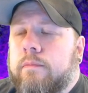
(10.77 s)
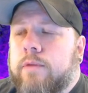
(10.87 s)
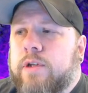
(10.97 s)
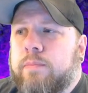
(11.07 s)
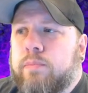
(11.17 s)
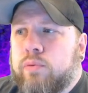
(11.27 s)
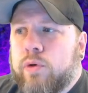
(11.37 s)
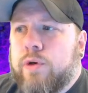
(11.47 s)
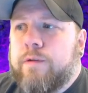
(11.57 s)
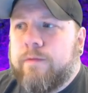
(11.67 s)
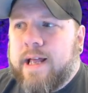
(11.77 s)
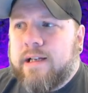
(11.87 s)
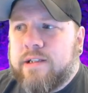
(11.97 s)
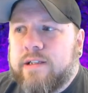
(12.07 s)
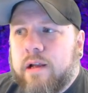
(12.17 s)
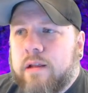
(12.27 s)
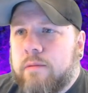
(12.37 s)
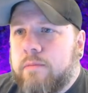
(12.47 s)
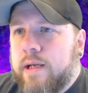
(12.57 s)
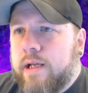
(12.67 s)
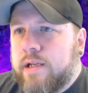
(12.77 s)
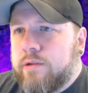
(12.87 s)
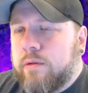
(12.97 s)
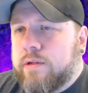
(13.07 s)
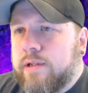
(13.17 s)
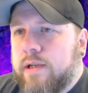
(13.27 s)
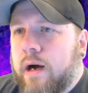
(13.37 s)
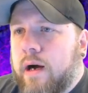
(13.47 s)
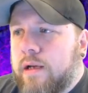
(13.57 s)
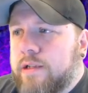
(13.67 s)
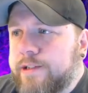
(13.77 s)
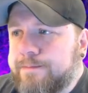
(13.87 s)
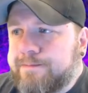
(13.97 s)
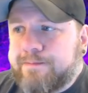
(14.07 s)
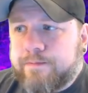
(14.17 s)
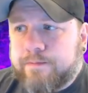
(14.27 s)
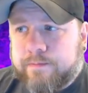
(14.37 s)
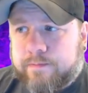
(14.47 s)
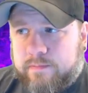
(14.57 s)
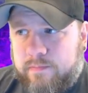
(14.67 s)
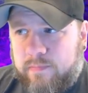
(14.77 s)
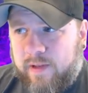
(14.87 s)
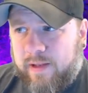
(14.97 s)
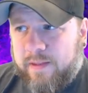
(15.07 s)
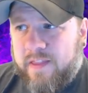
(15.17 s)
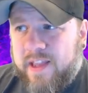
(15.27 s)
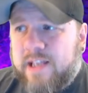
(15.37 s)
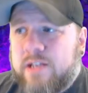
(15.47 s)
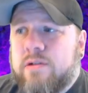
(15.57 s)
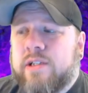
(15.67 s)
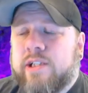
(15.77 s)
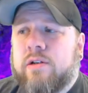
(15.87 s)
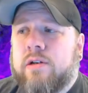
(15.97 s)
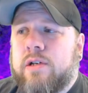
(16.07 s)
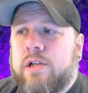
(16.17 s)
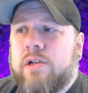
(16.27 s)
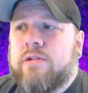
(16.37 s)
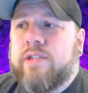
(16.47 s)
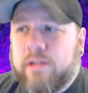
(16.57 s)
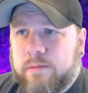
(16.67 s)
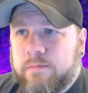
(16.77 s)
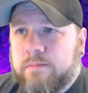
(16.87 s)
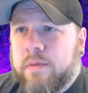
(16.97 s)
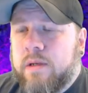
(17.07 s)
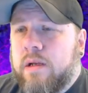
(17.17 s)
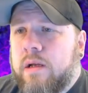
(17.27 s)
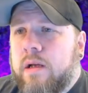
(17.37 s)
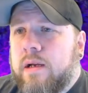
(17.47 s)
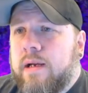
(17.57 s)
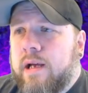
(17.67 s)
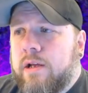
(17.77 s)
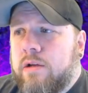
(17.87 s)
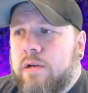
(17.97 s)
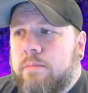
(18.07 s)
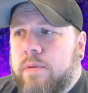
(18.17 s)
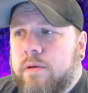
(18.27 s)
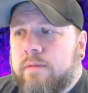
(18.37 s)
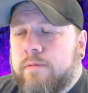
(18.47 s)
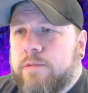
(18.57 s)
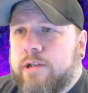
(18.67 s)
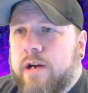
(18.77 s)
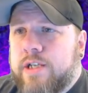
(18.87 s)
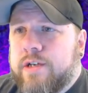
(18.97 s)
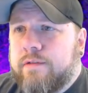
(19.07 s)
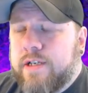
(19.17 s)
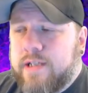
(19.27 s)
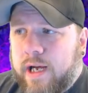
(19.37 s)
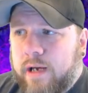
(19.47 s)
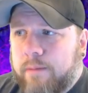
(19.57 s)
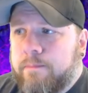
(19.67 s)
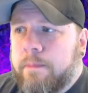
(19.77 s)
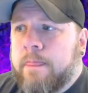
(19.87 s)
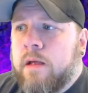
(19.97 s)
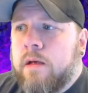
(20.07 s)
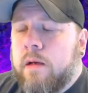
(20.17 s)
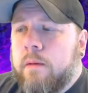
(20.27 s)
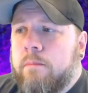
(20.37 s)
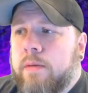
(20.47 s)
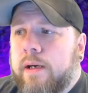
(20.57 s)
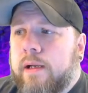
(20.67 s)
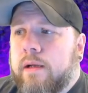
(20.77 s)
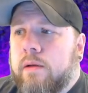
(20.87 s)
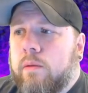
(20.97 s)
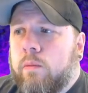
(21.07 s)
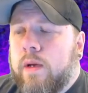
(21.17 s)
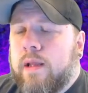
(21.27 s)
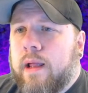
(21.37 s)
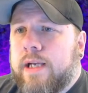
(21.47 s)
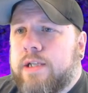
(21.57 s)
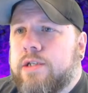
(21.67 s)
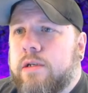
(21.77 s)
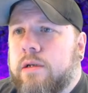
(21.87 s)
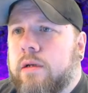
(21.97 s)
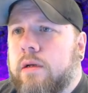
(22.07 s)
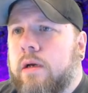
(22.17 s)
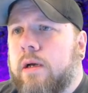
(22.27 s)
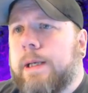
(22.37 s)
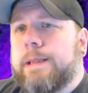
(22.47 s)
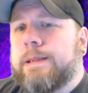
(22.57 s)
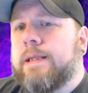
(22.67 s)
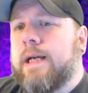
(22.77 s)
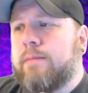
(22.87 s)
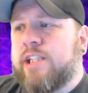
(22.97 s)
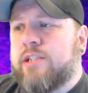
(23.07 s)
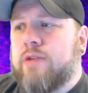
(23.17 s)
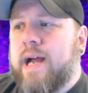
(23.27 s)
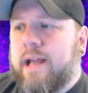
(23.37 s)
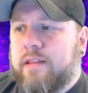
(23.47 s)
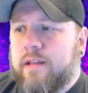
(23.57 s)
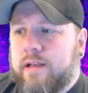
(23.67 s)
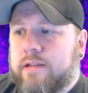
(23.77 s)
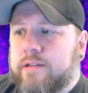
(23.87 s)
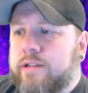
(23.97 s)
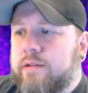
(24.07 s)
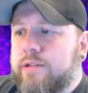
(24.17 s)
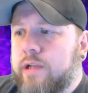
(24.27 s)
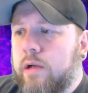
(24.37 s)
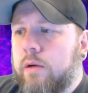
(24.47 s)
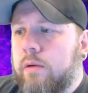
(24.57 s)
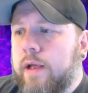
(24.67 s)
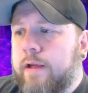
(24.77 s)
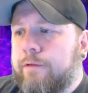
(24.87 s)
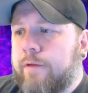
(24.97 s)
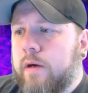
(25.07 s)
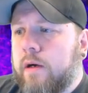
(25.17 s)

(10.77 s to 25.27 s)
to prove that it's nothing but ands, ors, and nots, then you can start using them. Now, you could build them from scratch every time, but we like to abstract things. So if